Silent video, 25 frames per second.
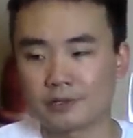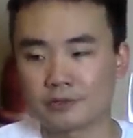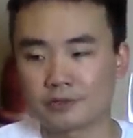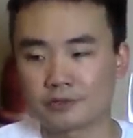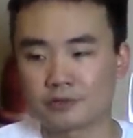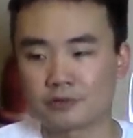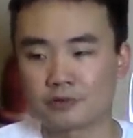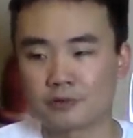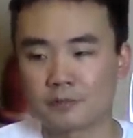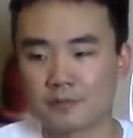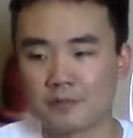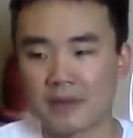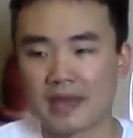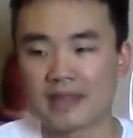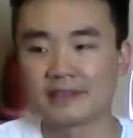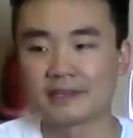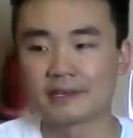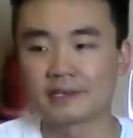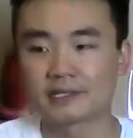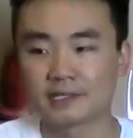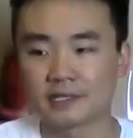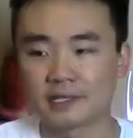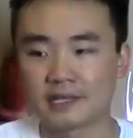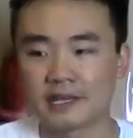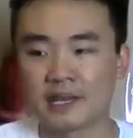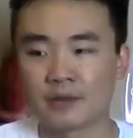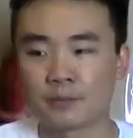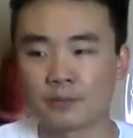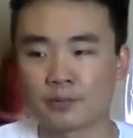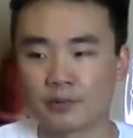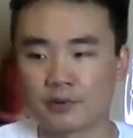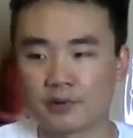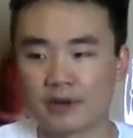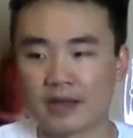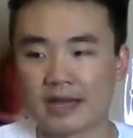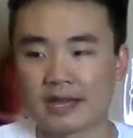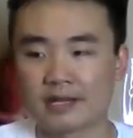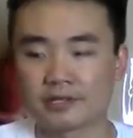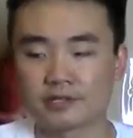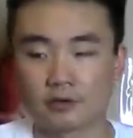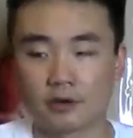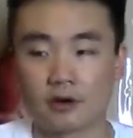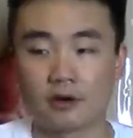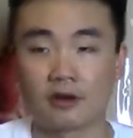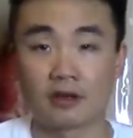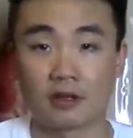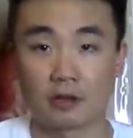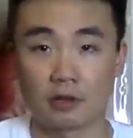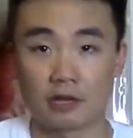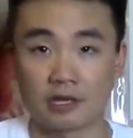tremendously in price
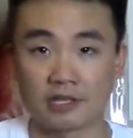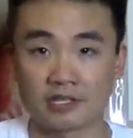or